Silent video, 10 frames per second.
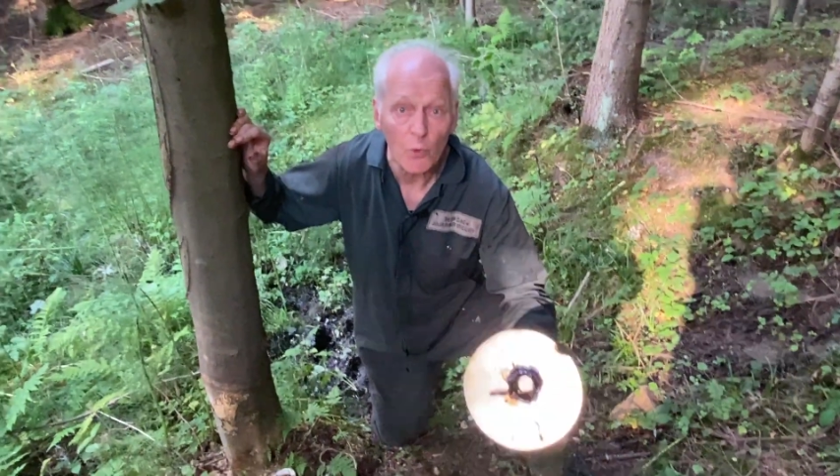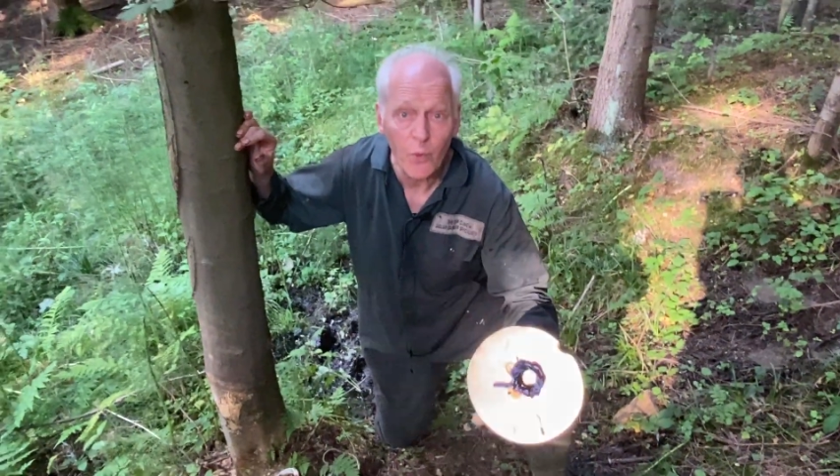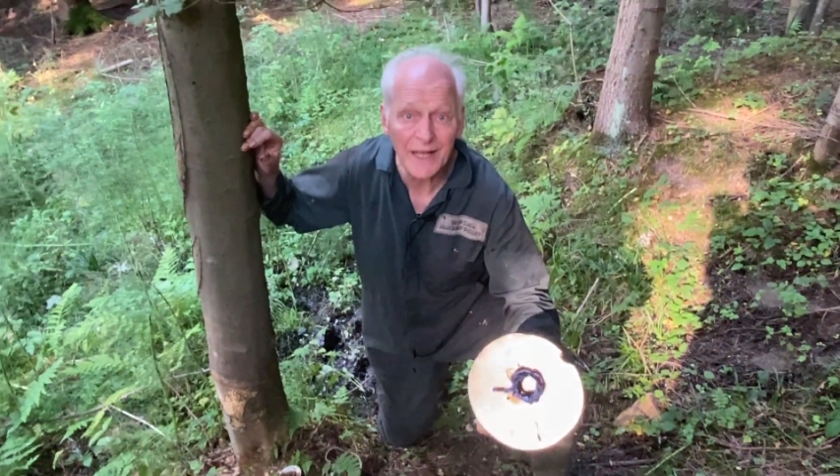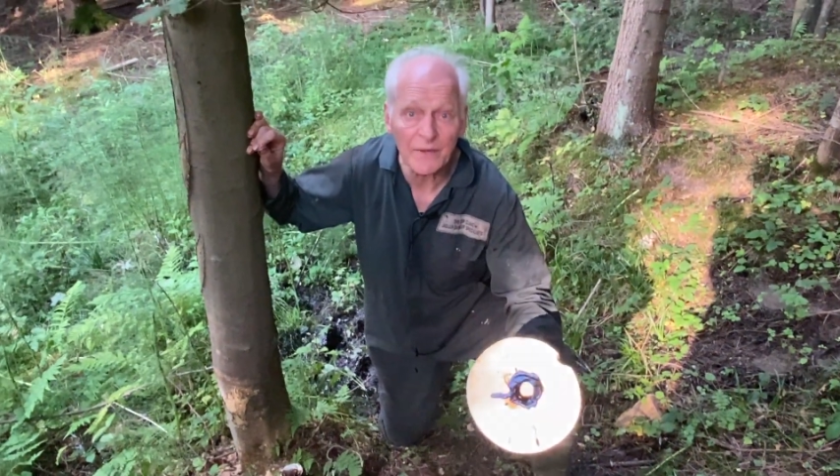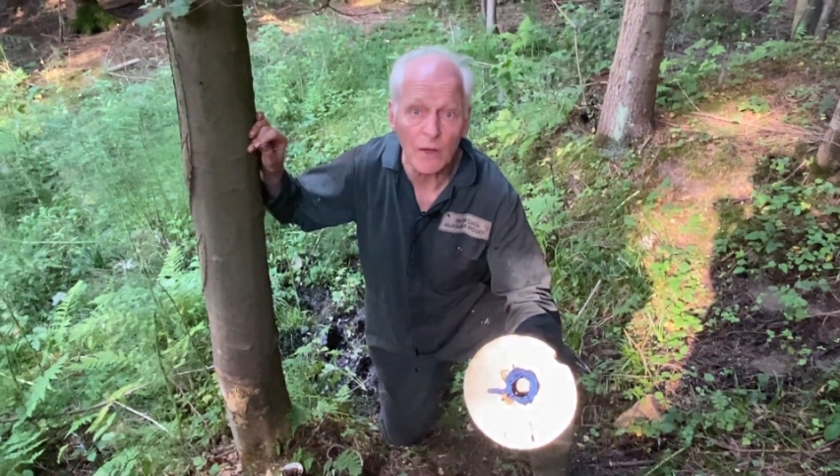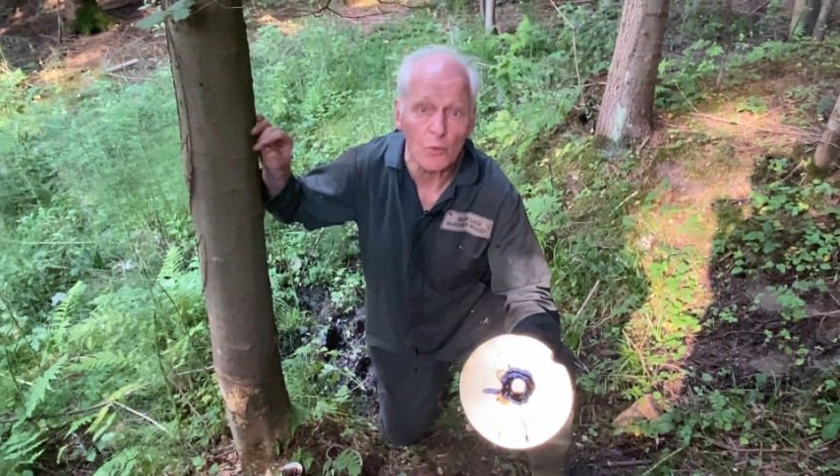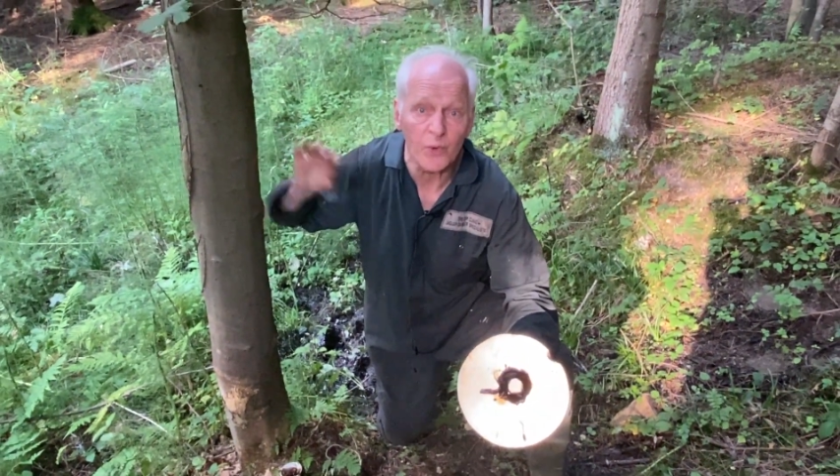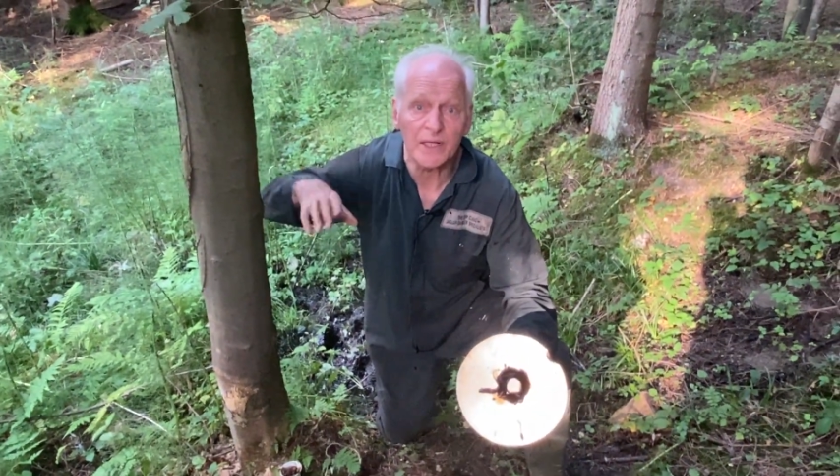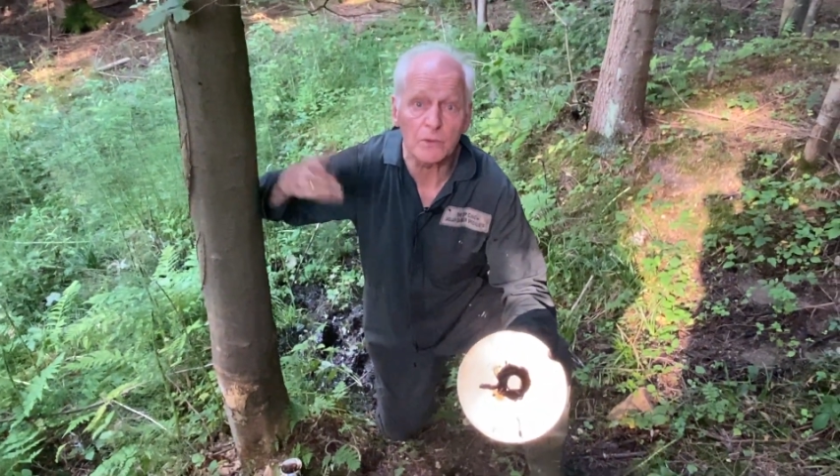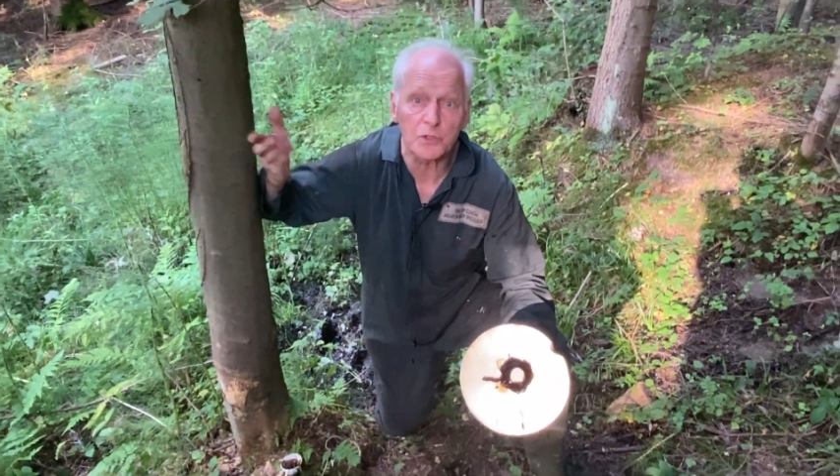when
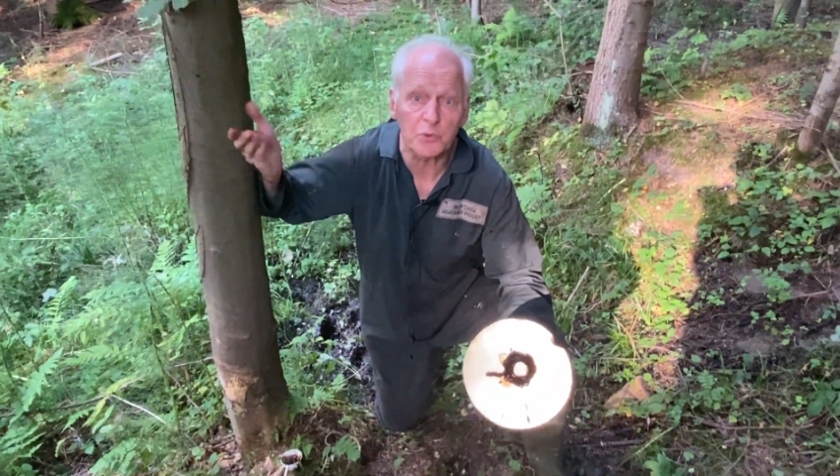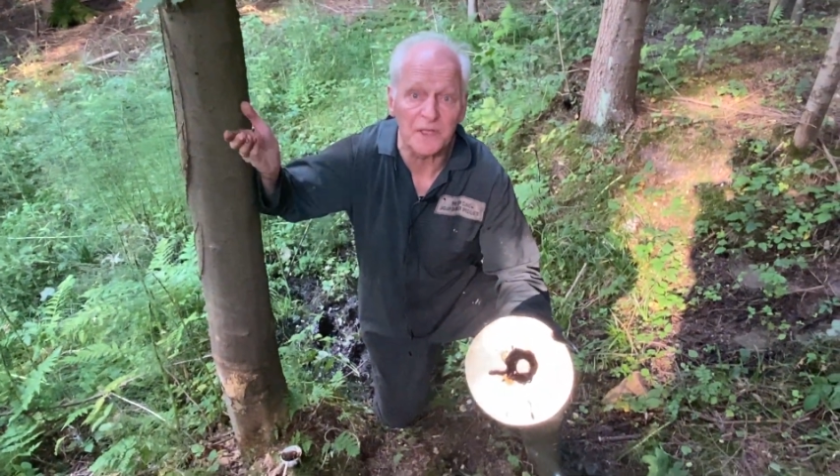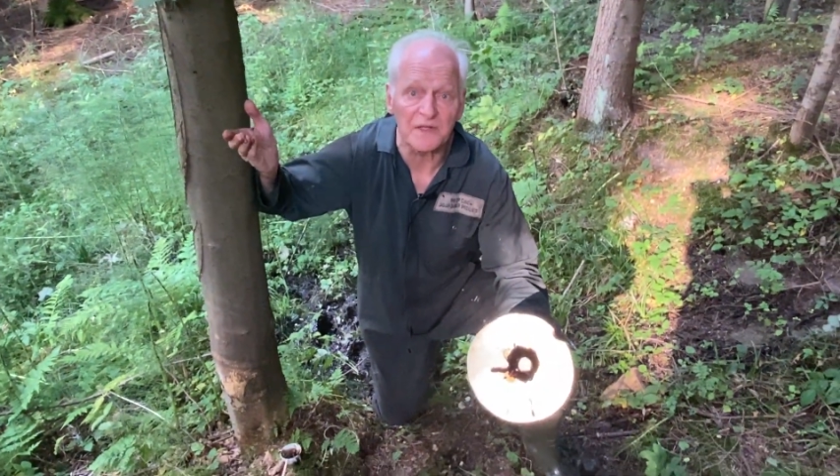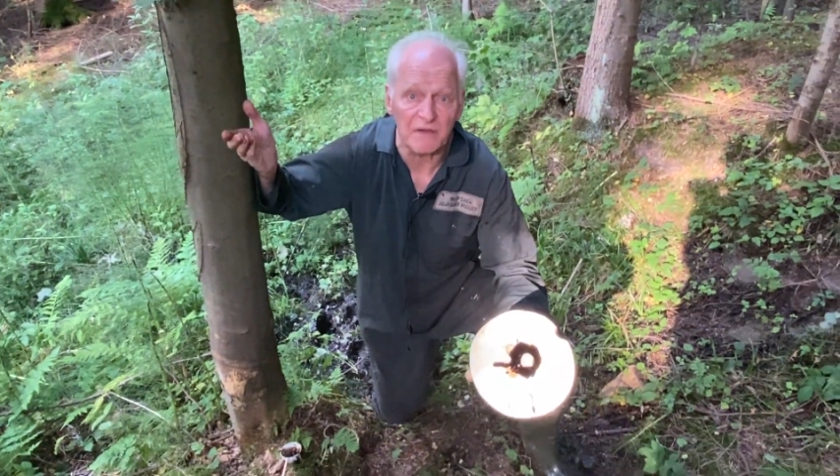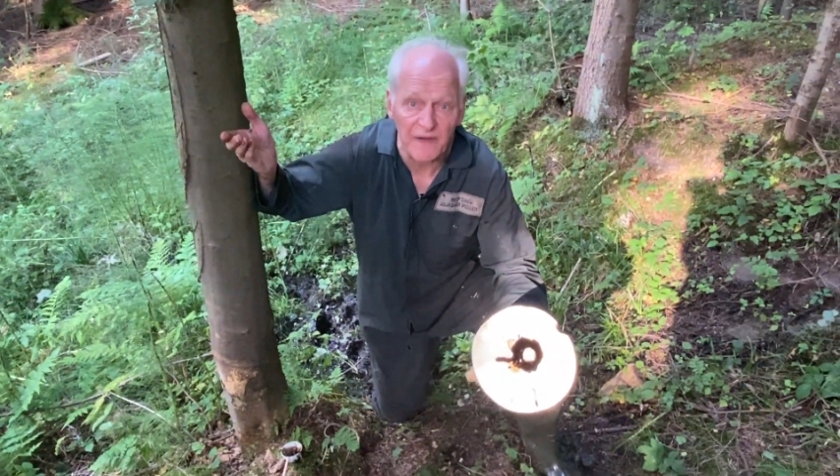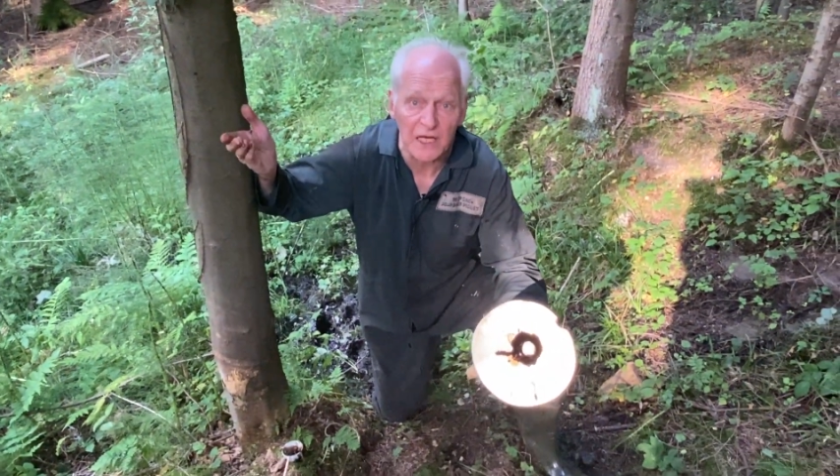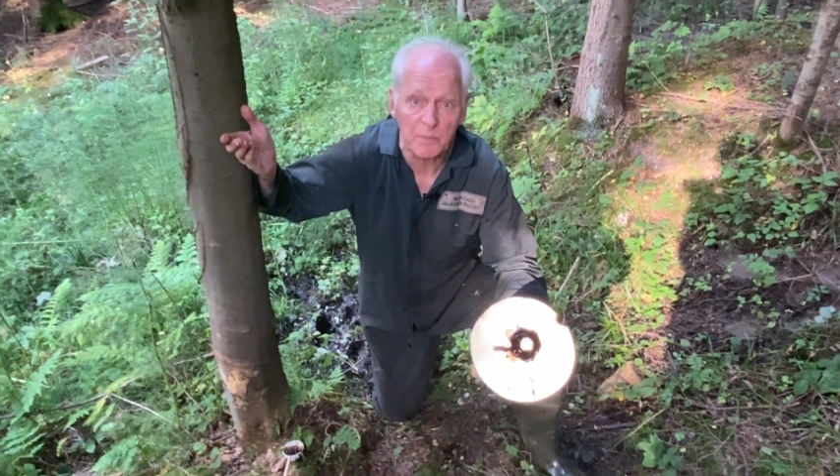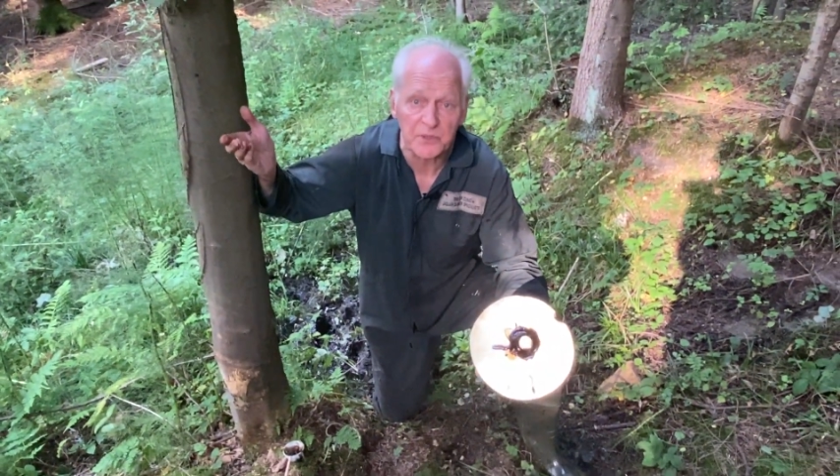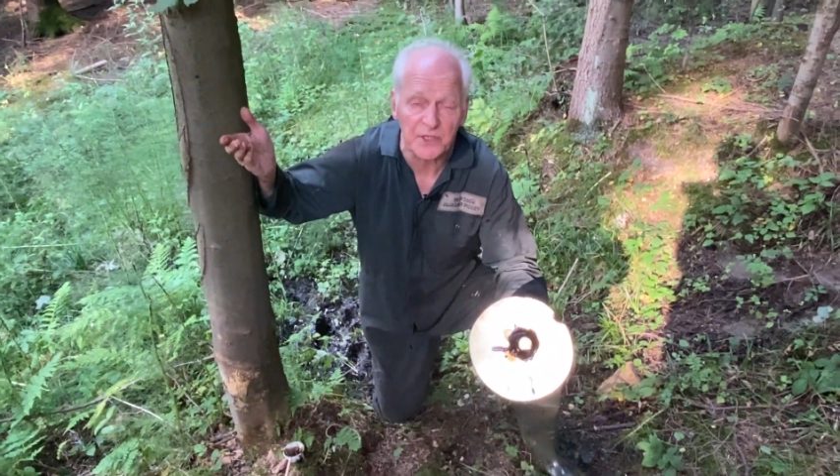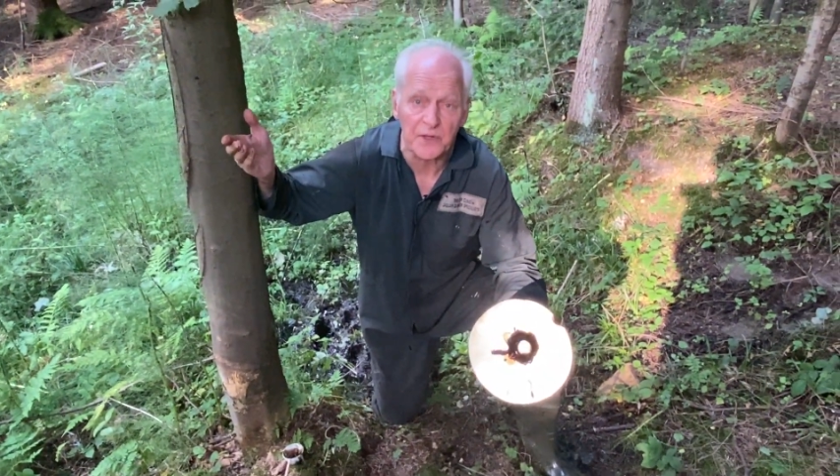wheels were
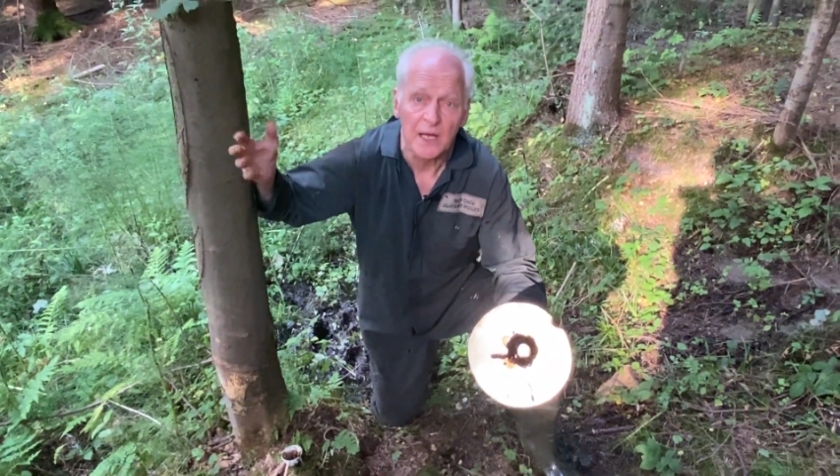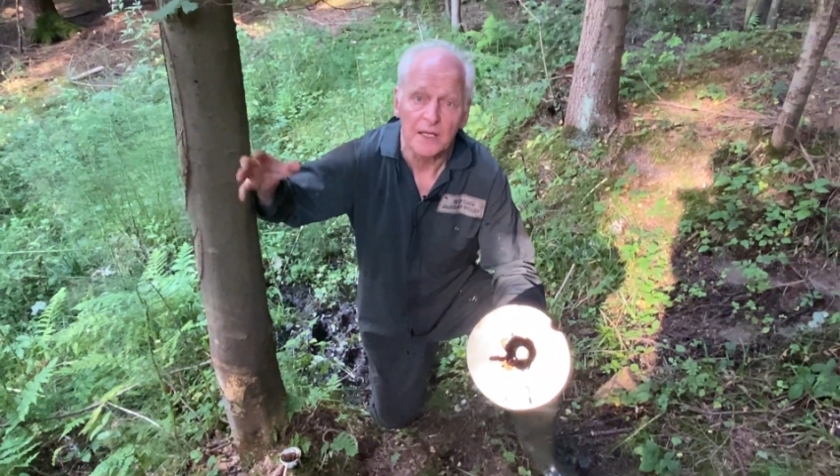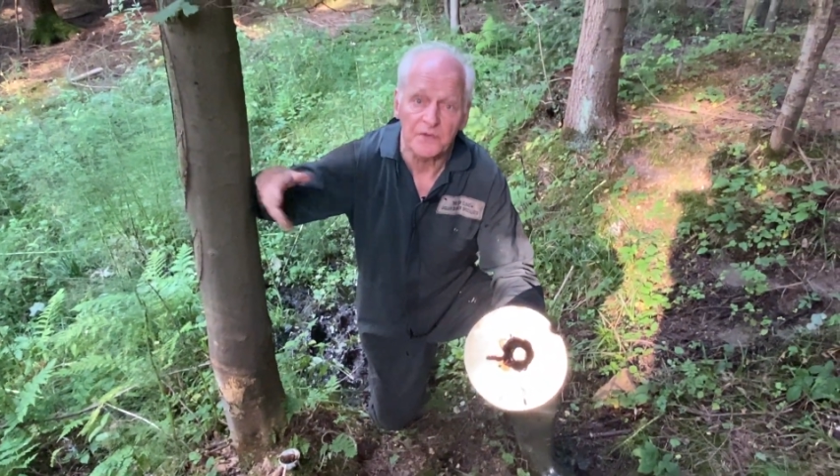developed and